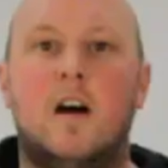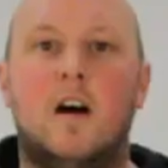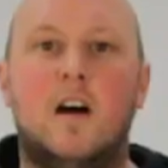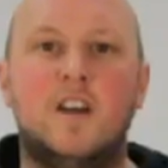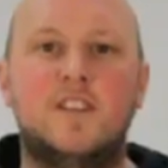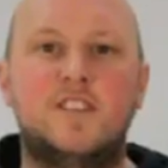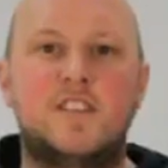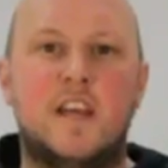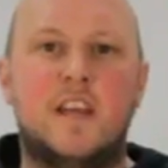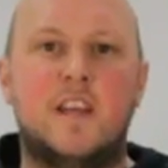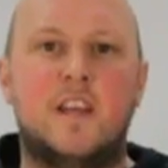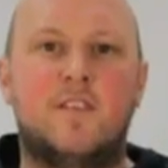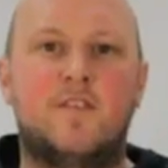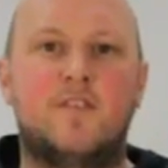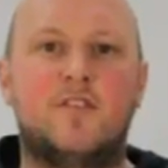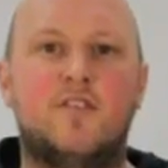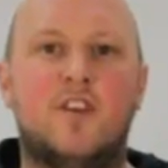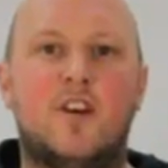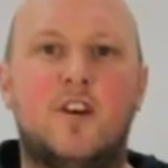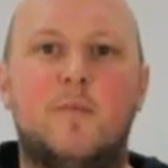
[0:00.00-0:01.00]
Hi, it's Ed here
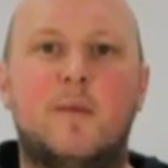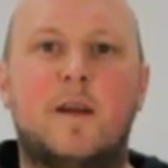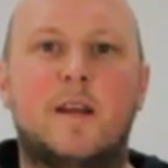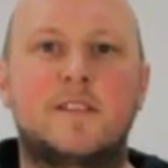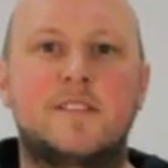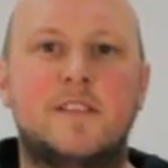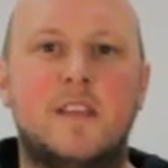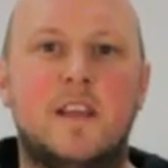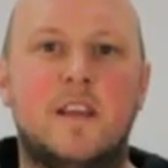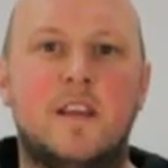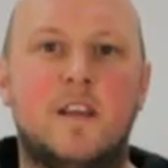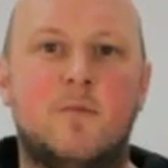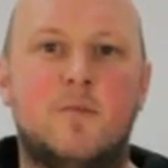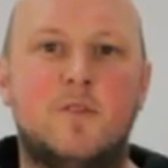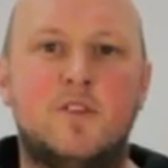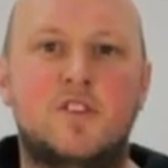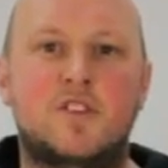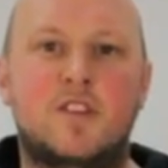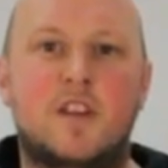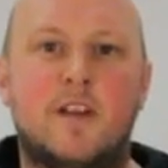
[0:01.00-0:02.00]
from Dirt Magazine,
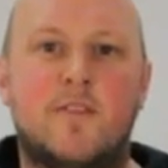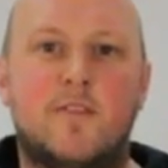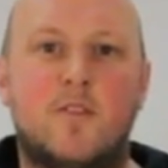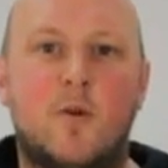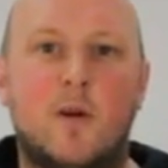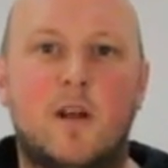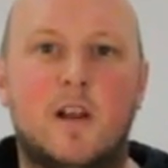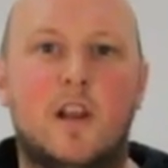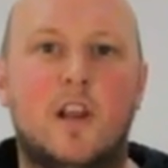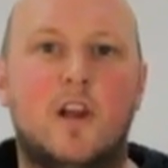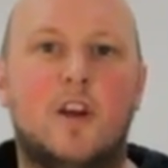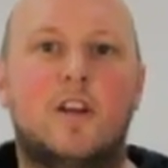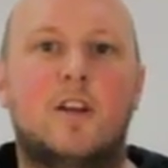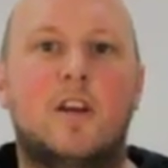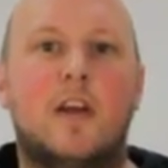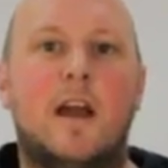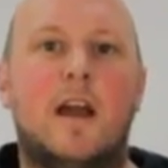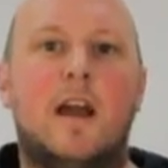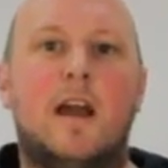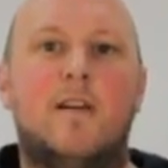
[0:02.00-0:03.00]
and we're just going to have a quick
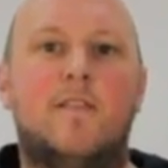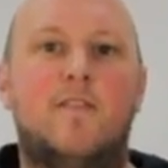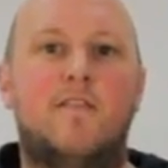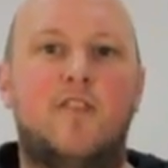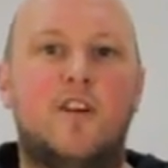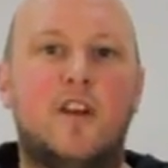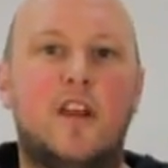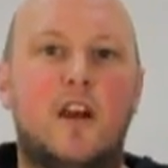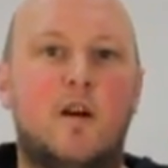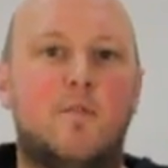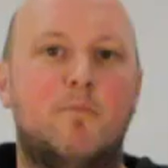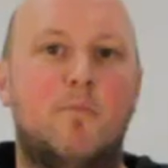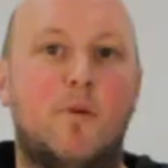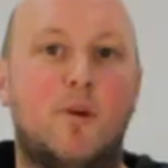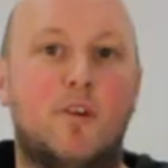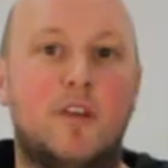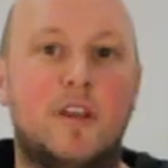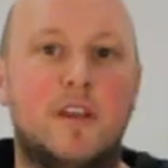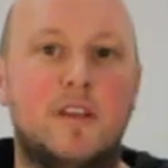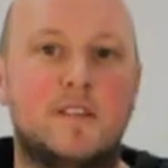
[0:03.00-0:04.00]
look at free hub
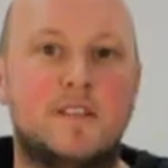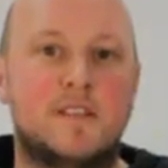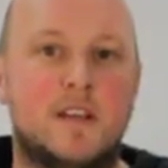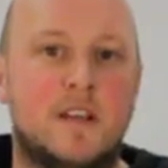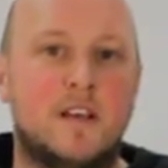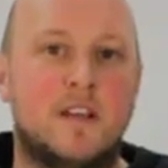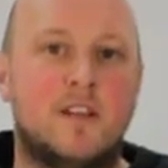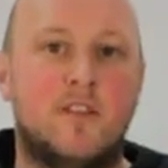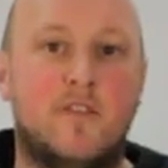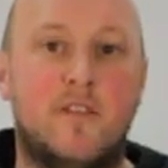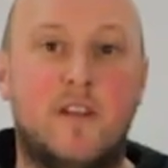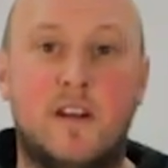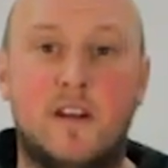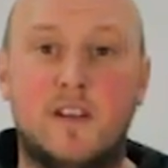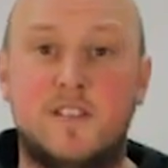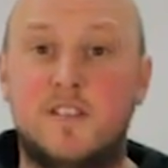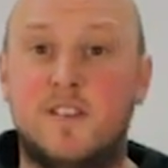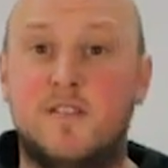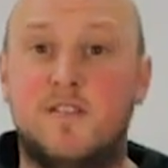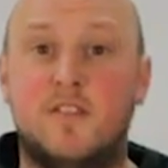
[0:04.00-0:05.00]
bodies, the
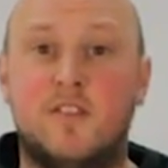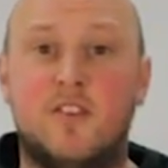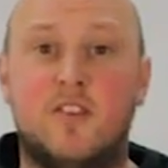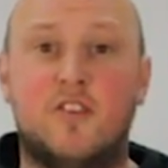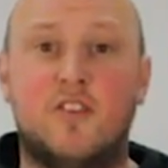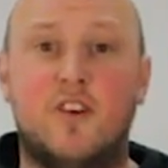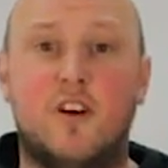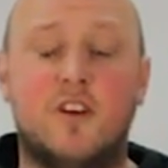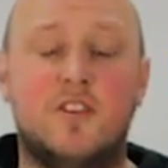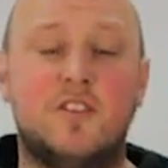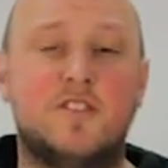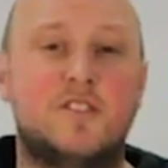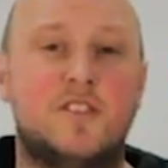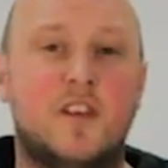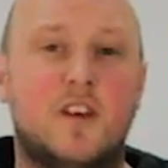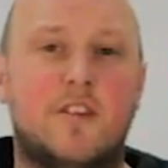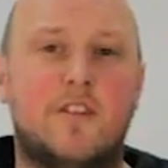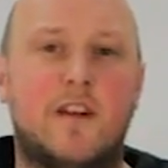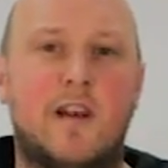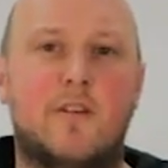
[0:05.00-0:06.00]
various different
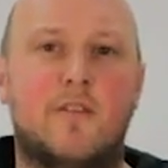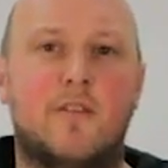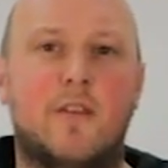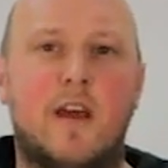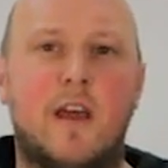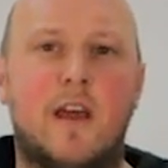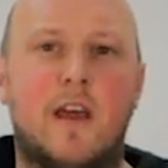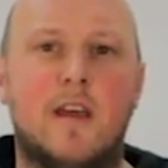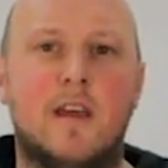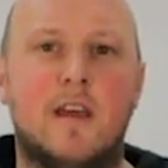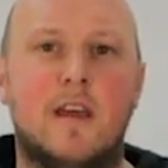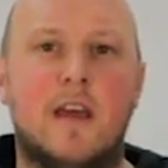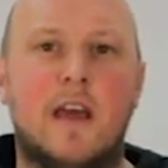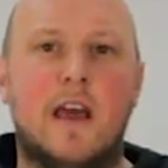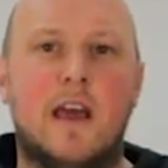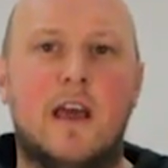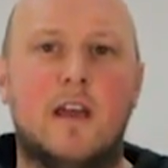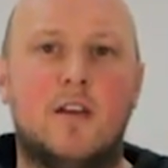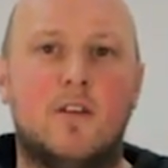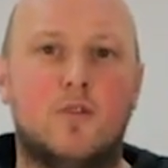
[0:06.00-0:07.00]
designs that are out there,
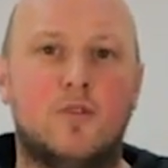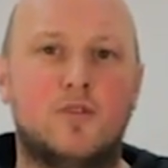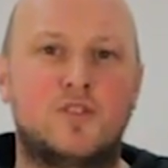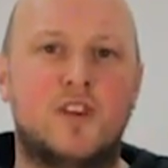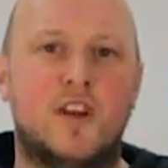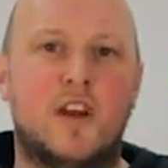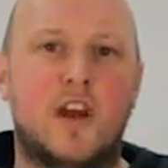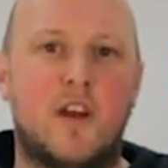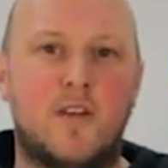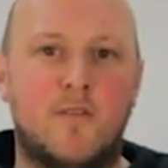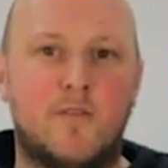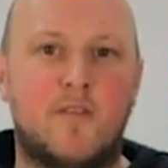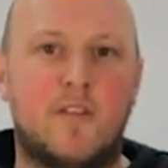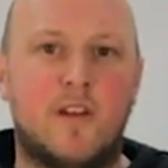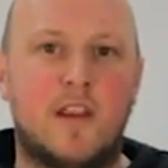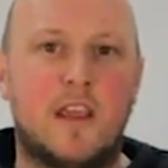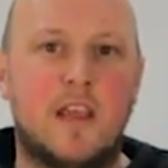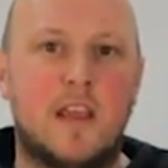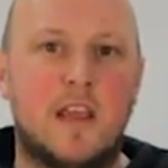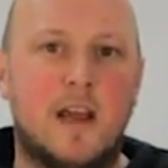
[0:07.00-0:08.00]
and also
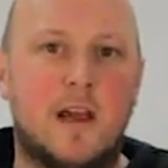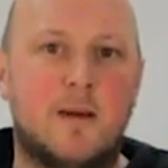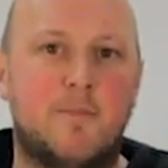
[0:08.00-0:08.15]
hopefully